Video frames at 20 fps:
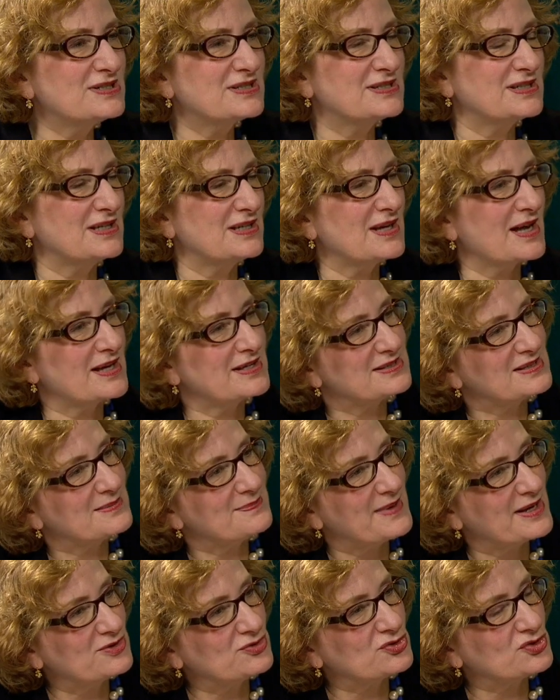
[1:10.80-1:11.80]
see as the
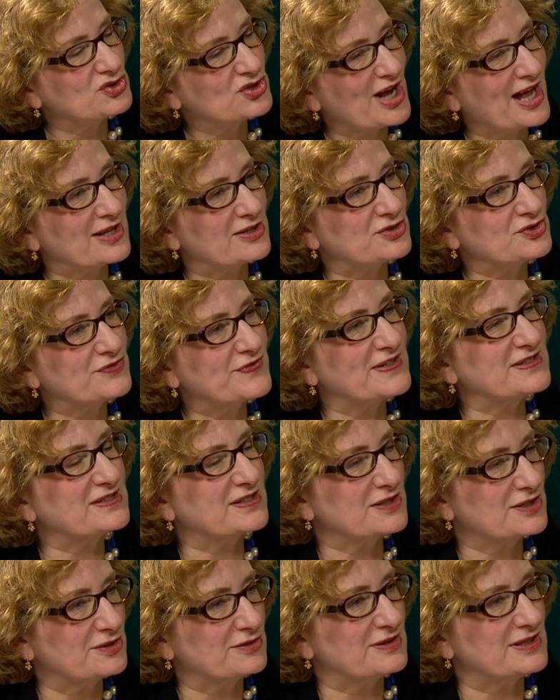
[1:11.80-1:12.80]
major challenge
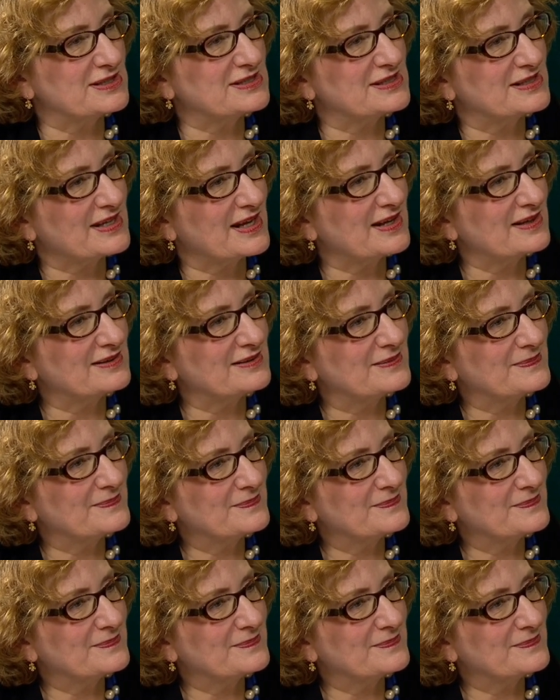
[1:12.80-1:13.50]
facing CUNY today?